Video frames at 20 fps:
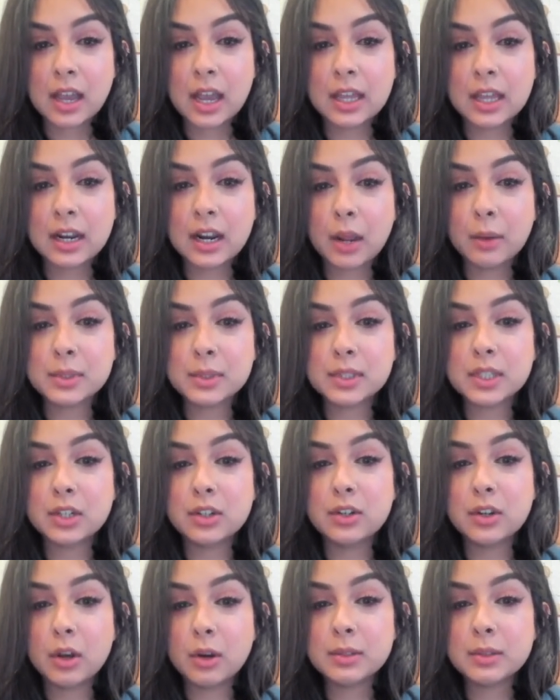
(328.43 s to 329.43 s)
And I was
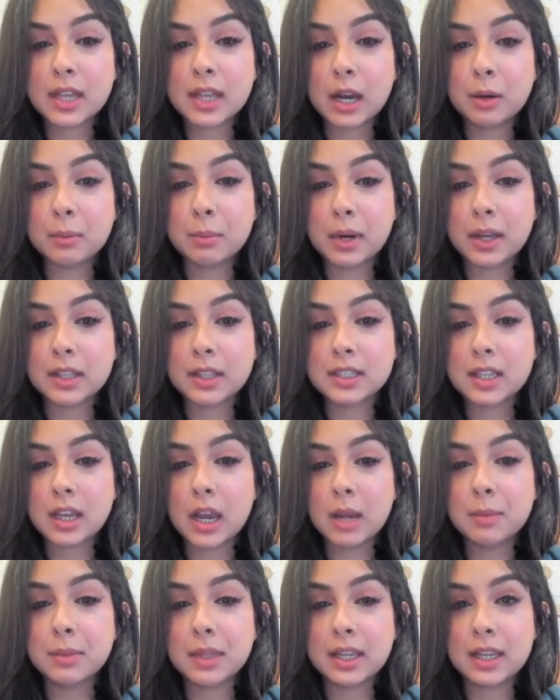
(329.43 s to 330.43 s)
in no doubt by the
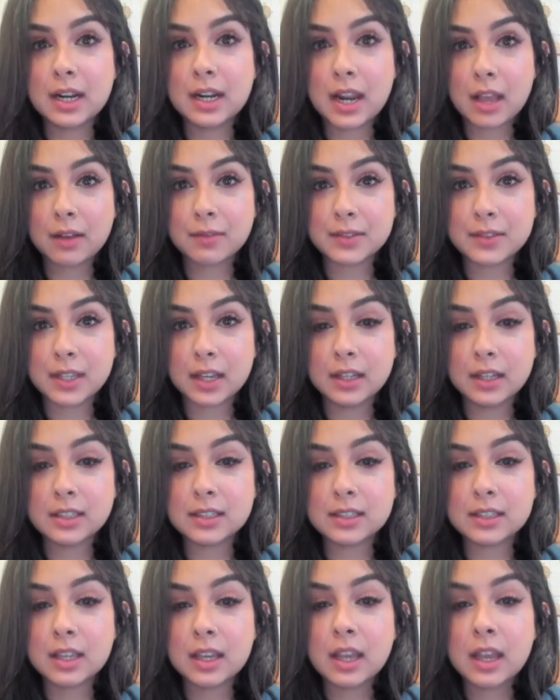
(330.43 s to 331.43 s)
time that he left
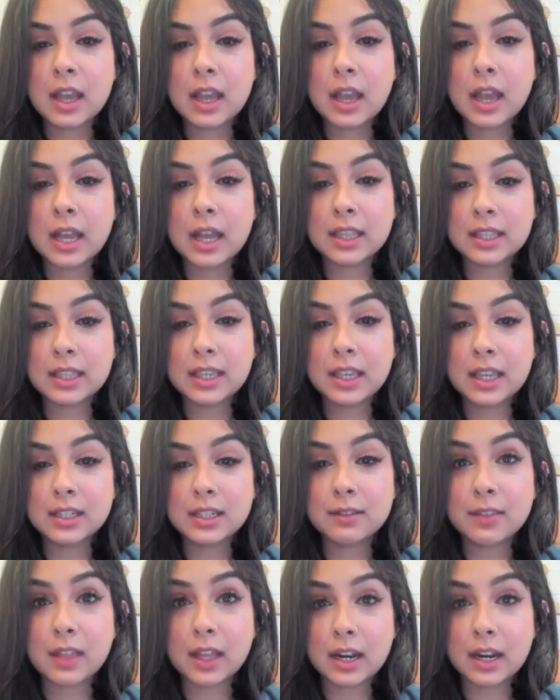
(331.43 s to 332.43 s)
us, at the
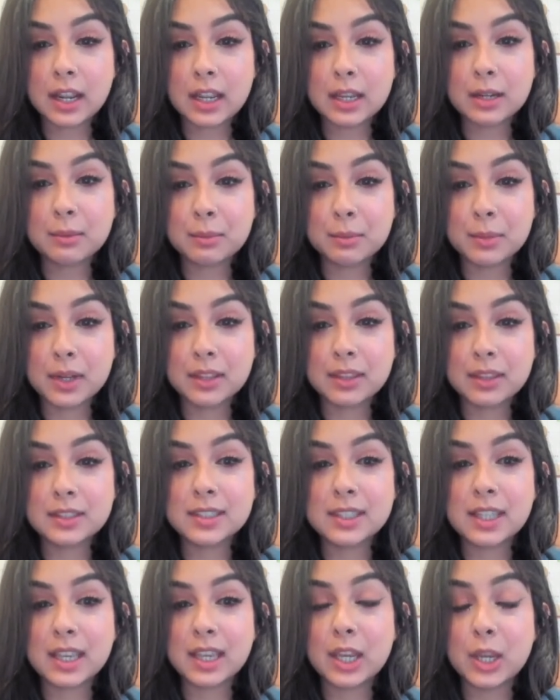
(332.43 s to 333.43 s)
end of that 8 months,
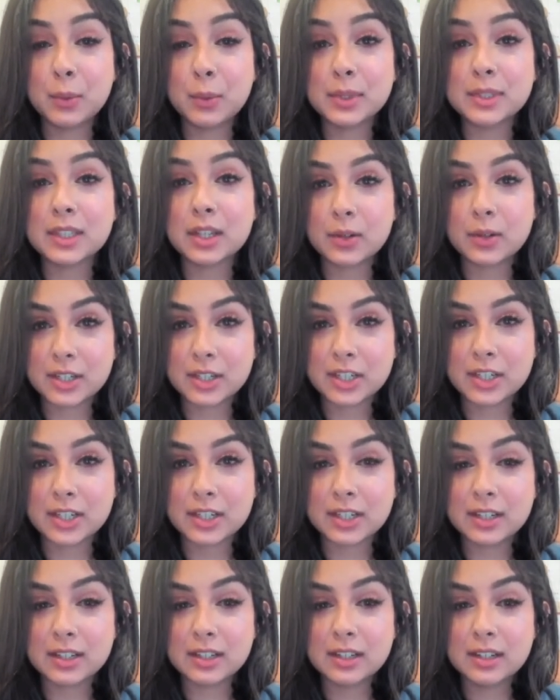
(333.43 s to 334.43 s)
that he was a
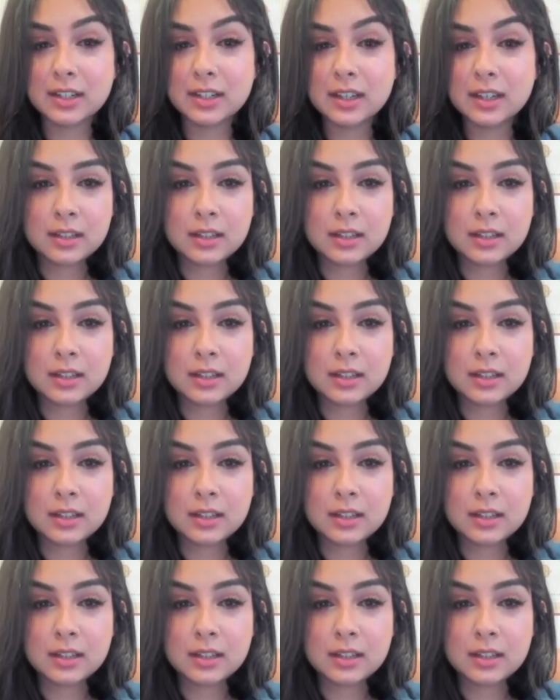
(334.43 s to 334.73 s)
Christian.